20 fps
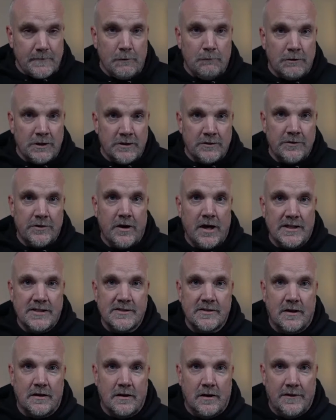what are your
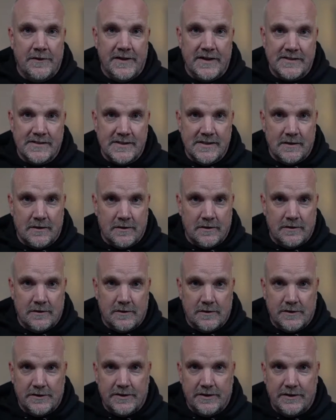thoughts on this?
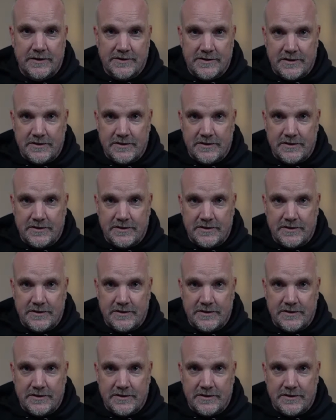Is